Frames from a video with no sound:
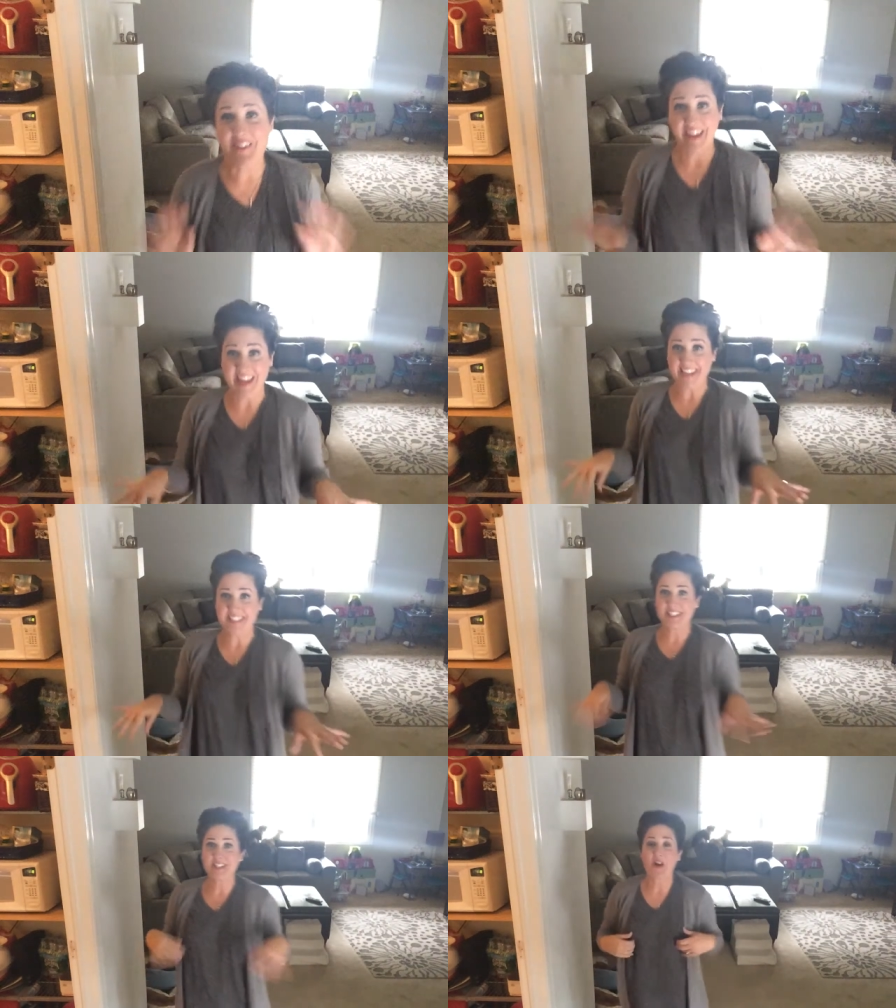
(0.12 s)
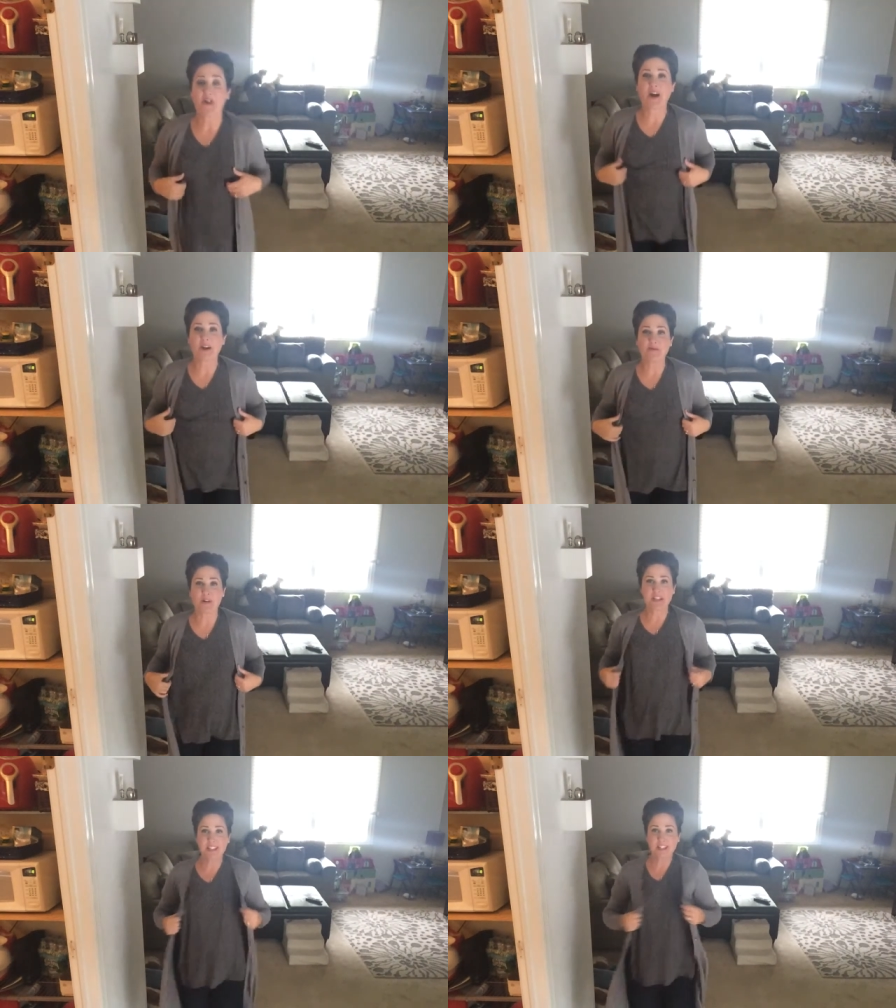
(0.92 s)
Okay, so I
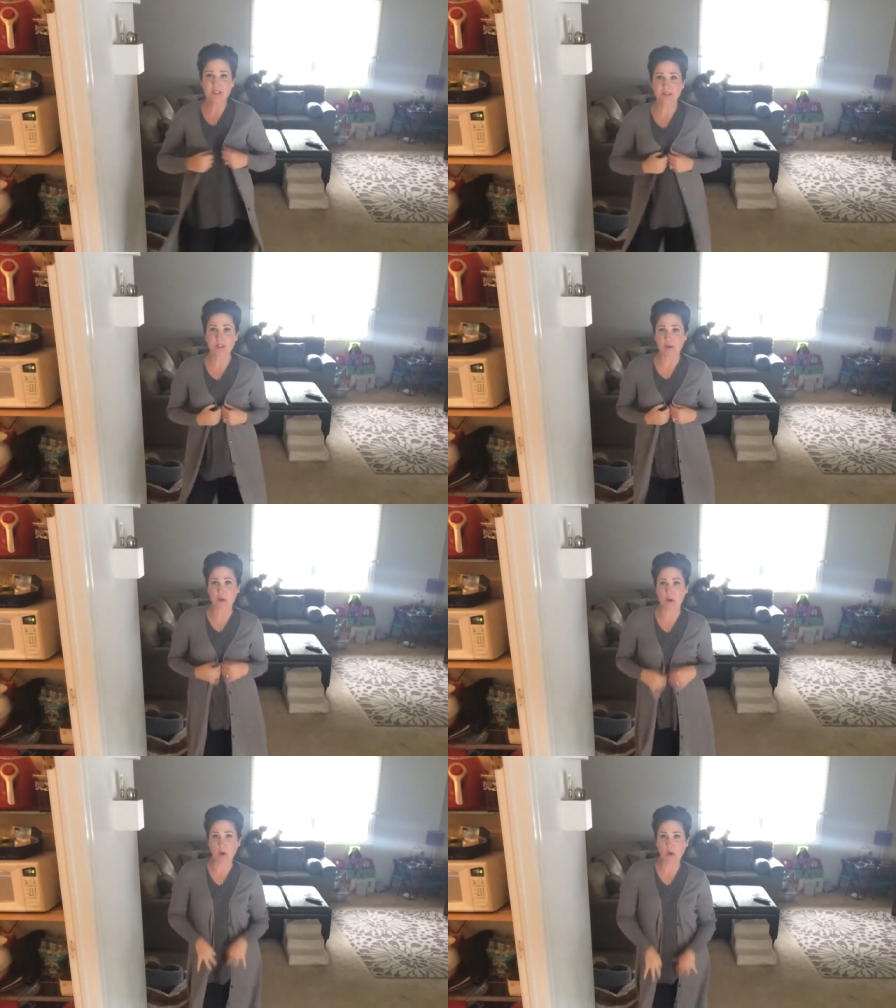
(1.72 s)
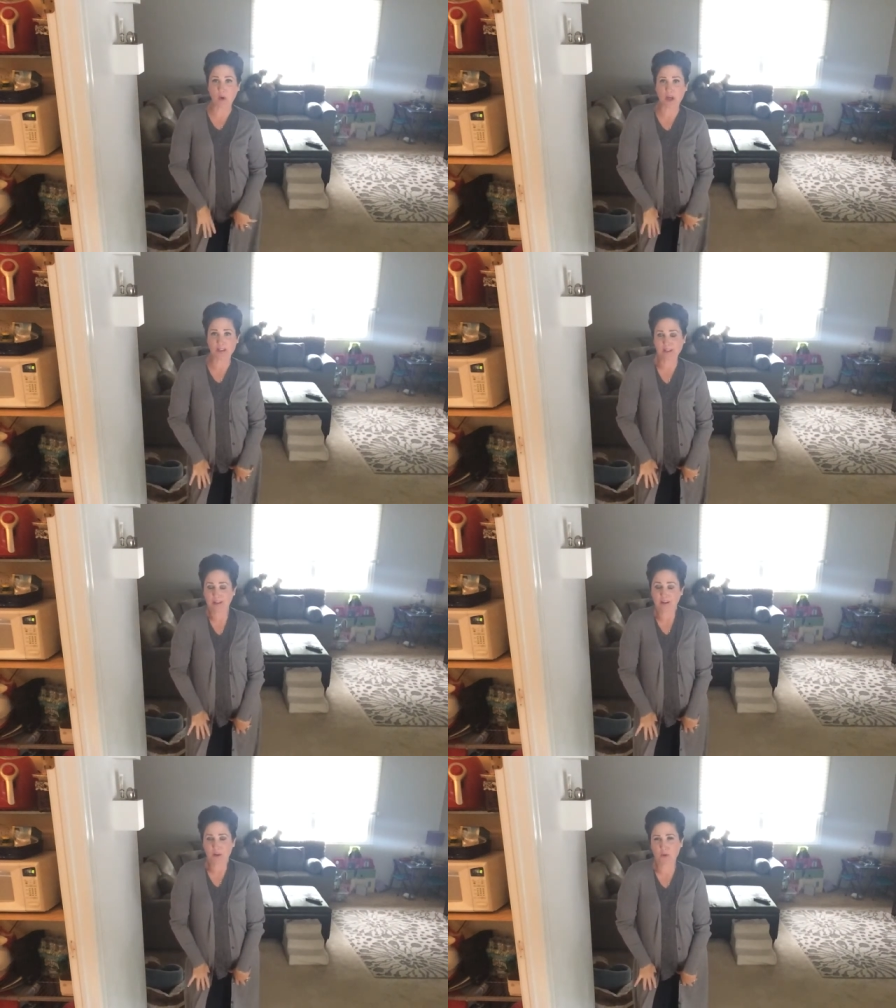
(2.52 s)
wanted to do a little product
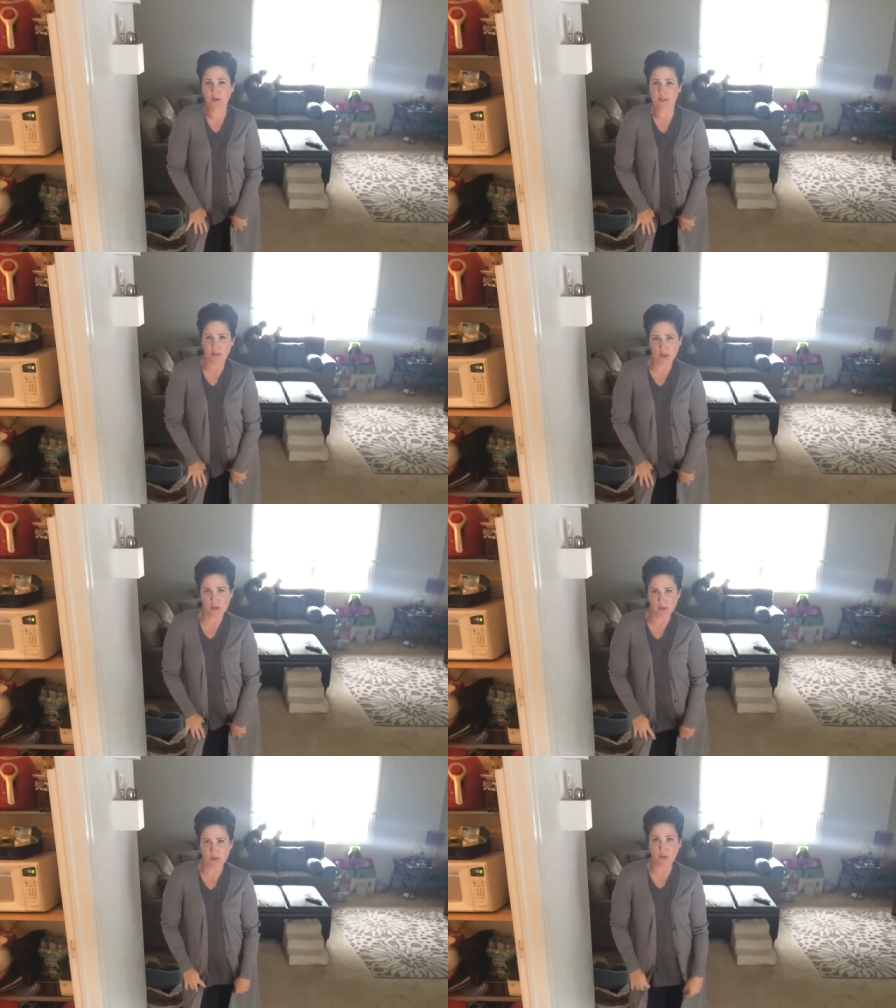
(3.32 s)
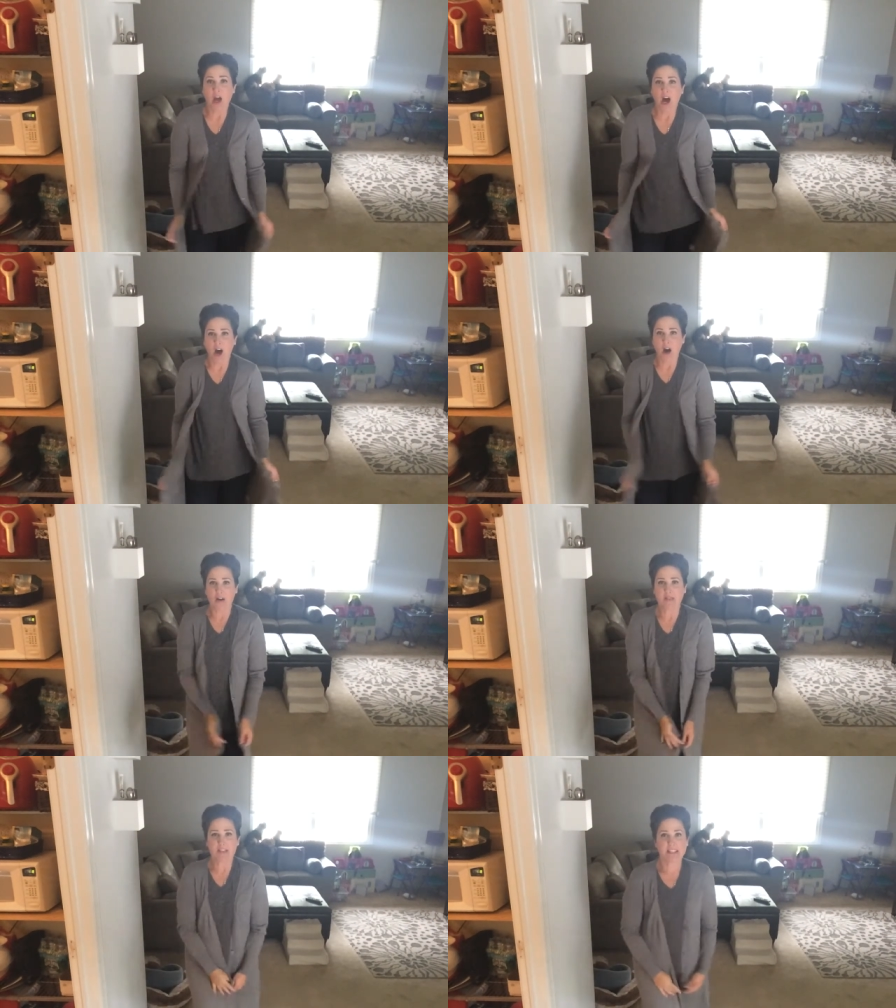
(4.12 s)
uh, review
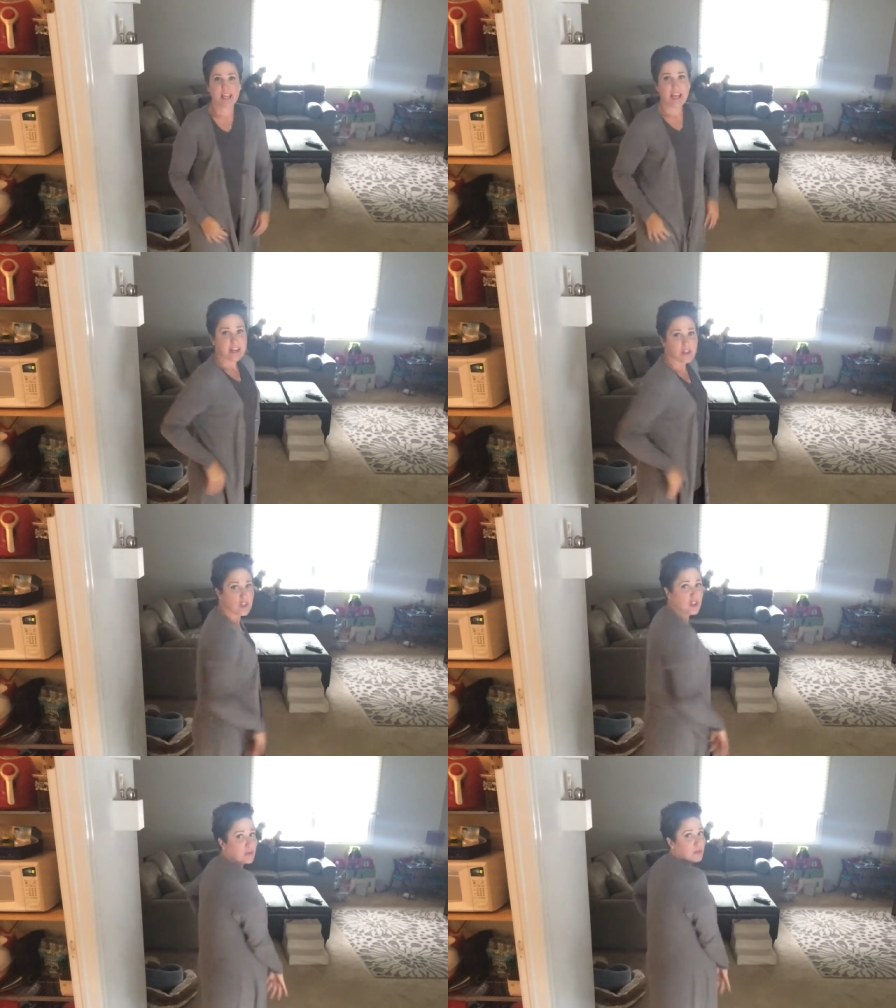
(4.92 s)
on this H